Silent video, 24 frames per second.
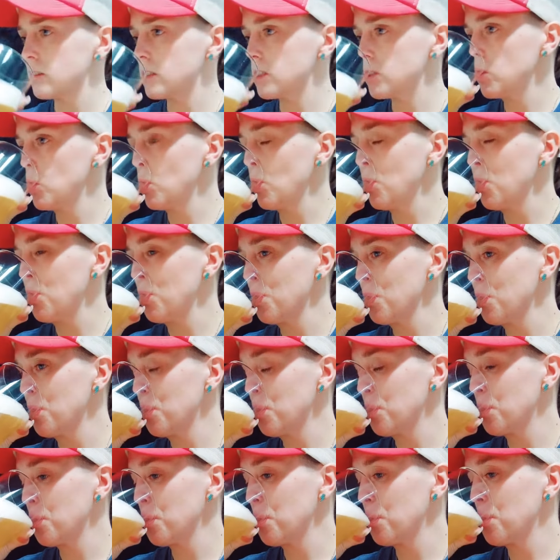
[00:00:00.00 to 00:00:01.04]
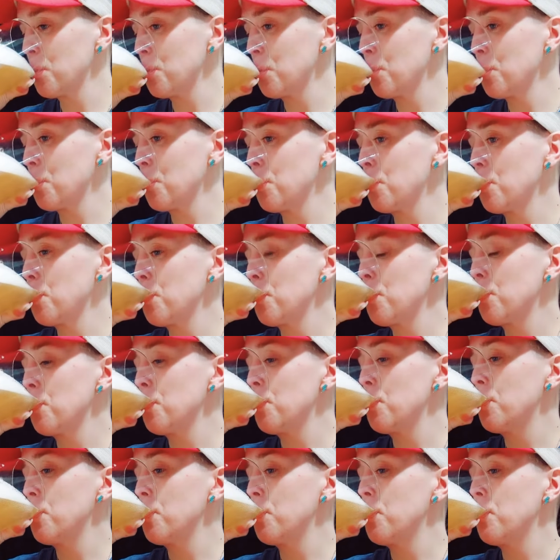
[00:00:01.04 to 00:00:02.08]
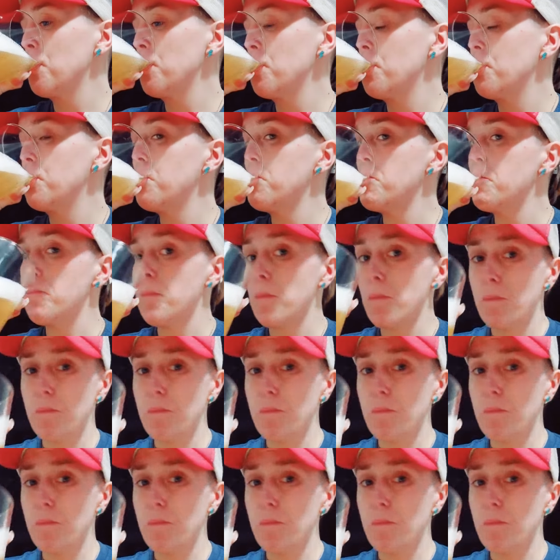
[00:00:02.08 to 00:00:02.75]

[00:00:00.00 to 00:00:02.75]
No one is speaking in this clip.